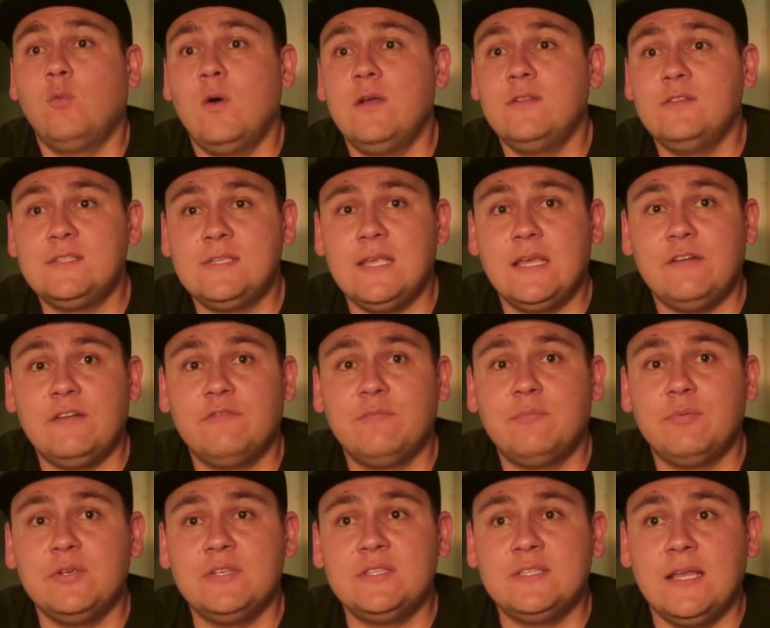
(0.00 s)
one set of
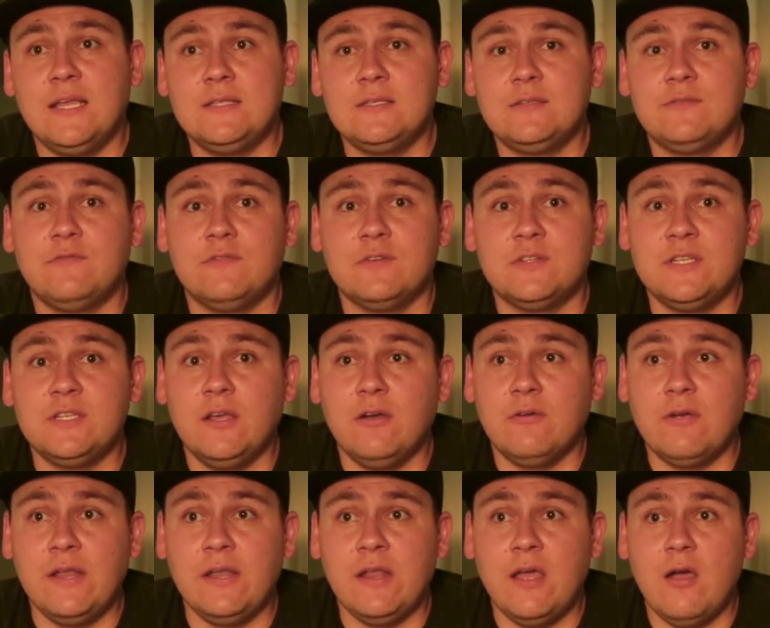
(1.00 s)
presets for
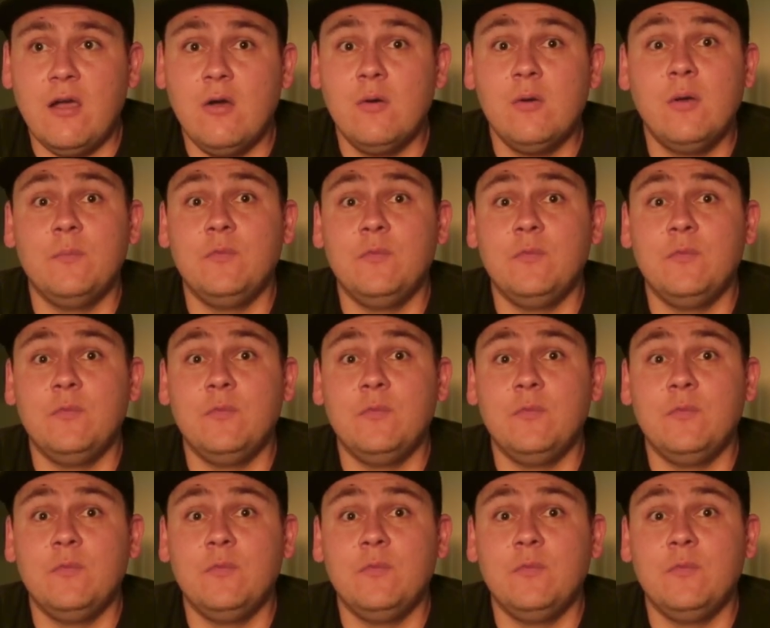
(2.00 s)
sale right now.